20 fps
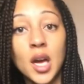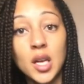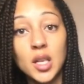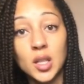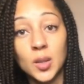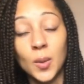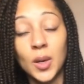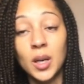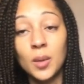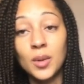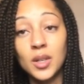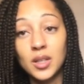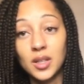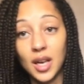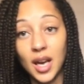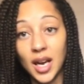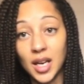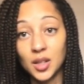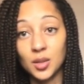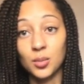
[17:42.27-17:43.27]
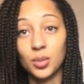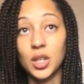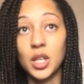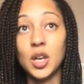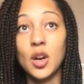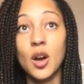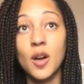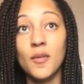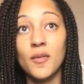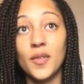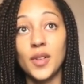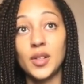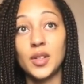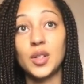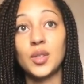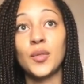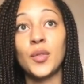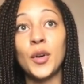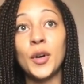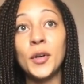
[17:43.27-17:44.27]
So when I went to Edinburgh Yarn
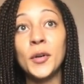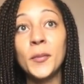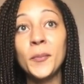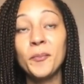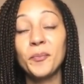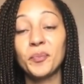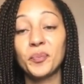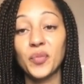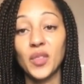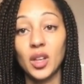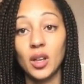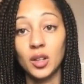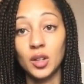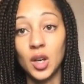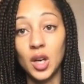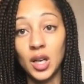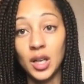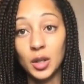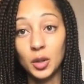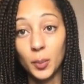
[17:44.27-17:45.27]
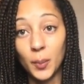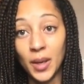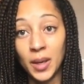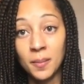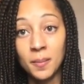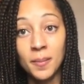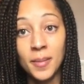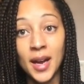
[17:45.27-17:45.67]
Festival, I got a little pin